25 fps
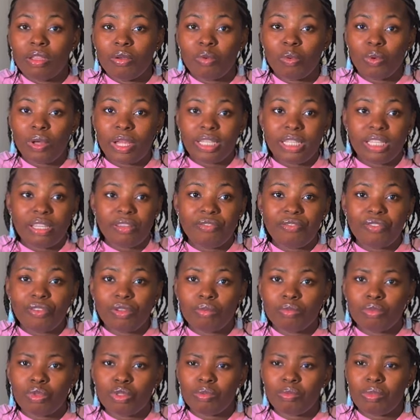wedding
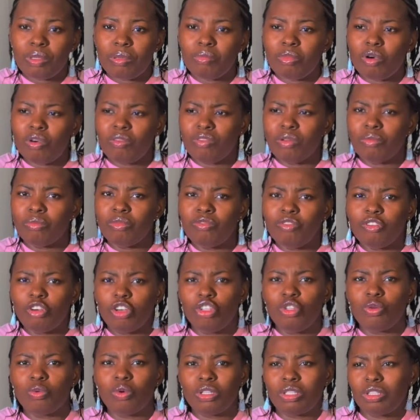film to be more of a movie,
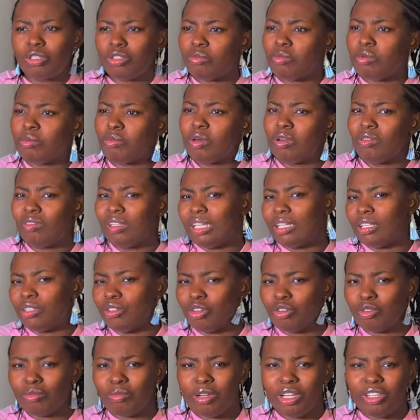or you want it to be more of like a
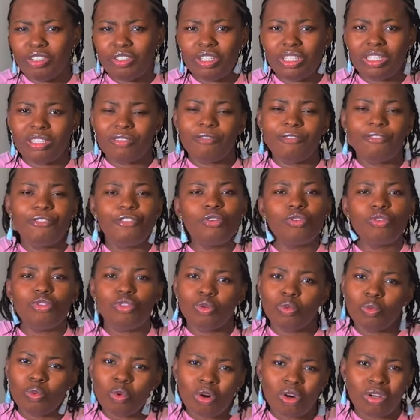documentary, the feel
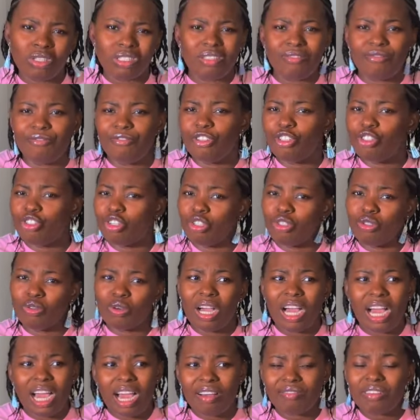you want, the vision
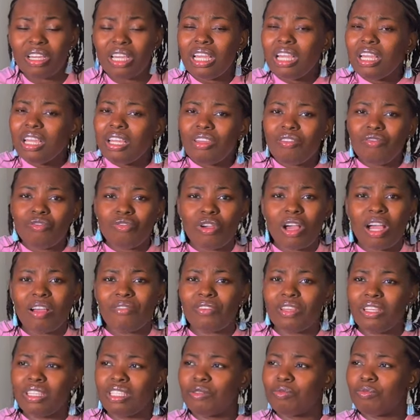you have. If you
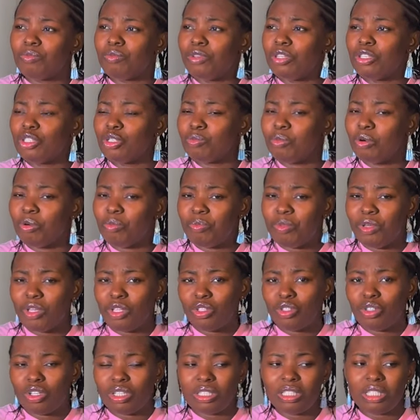have inspo
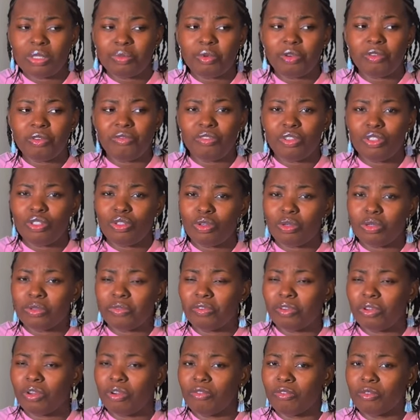pictures, inspo
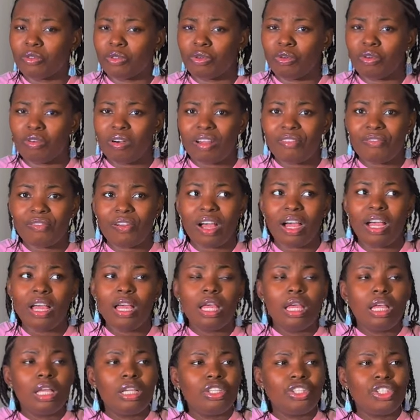videos for your photographer,
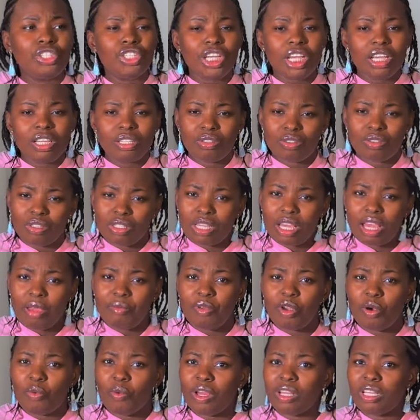share it to
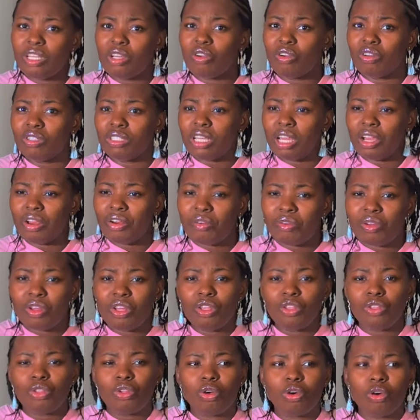them, your wedding content
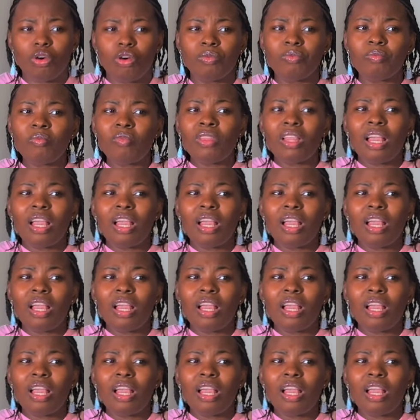creator,